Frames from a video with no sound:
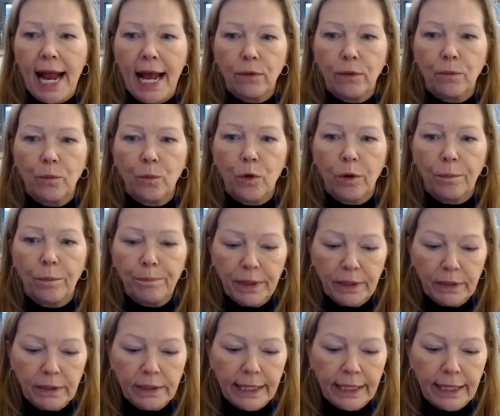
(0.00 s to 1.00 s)
and we're
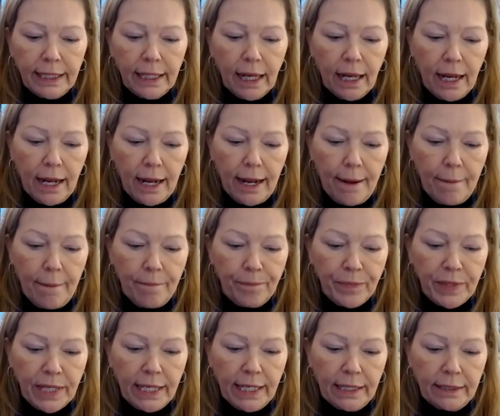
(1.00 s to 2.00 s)
building out
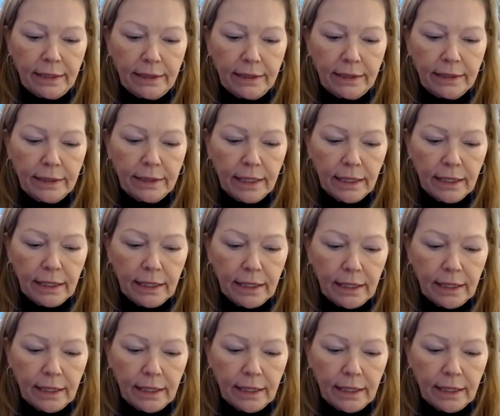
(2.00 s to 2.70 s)
in